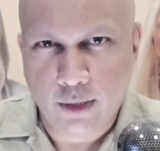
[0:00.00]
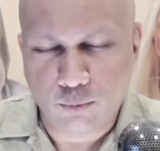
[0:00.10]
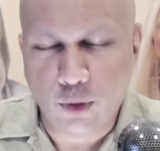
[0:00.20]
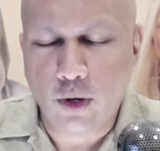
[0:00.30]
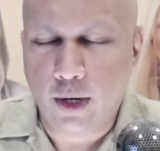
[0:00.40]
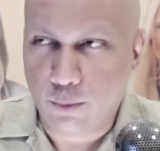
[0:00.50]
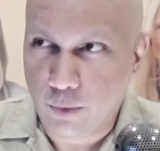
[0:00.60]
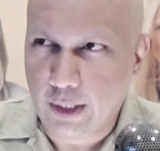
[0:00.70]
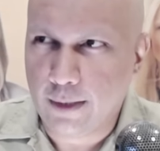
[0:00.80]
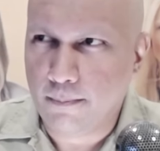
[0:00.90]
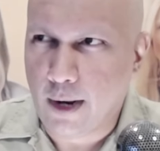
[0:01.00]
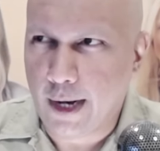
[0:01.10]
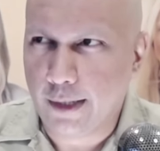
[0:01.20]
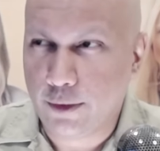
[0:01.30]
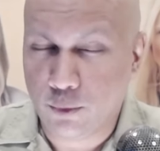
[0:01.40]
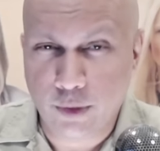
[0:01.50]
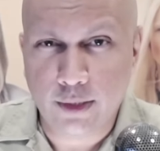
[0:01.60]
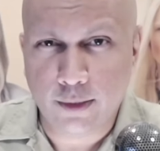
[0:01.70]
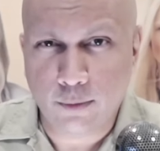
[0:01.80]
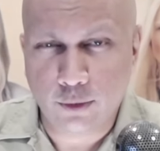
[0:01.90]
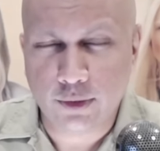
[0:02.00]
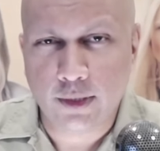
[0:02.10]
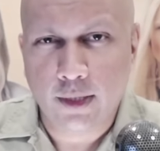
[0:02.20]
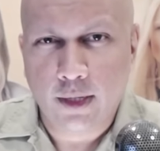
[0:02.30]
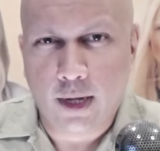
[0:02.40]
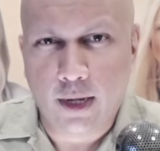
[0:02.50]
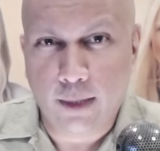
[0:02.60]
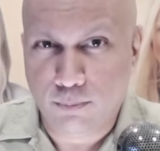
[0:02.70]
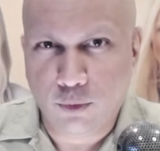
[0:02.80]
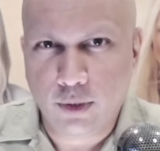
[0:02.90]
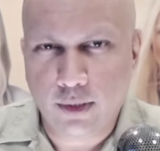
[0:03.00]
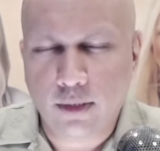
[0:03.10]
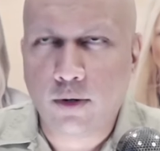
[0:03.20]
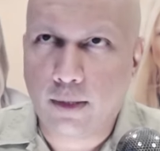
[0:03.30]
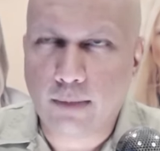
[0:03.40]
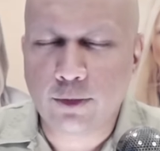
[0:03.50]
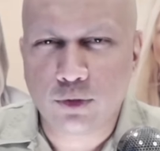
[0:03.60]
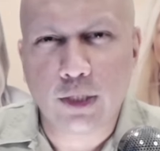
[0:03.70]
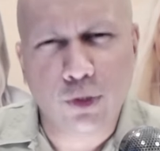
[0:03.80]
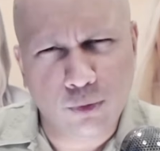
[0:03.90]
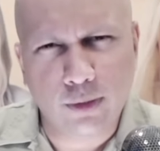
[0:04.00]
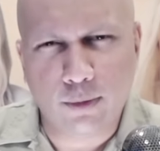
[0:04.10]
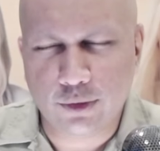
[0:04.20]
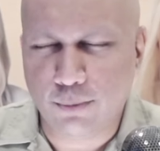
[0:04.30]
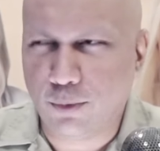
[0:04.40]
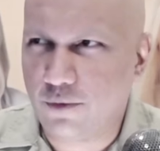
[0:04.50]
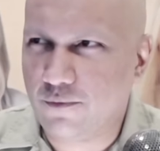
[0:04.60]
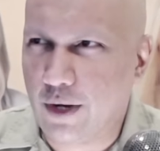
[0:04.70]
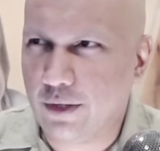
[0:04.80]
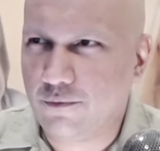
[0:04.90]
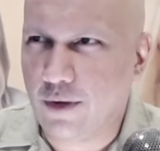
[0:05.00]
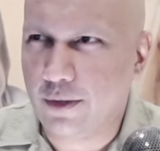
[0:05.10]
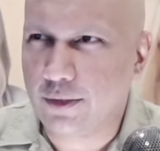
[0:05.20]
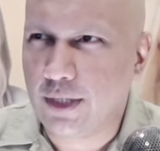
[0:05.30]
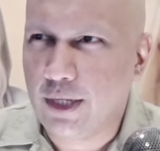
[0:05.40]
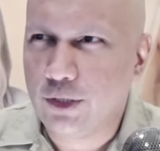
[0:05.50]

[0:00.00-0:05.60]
wrote, uh, written by three of the most uh, important, or I should say two of the most important founding fathers.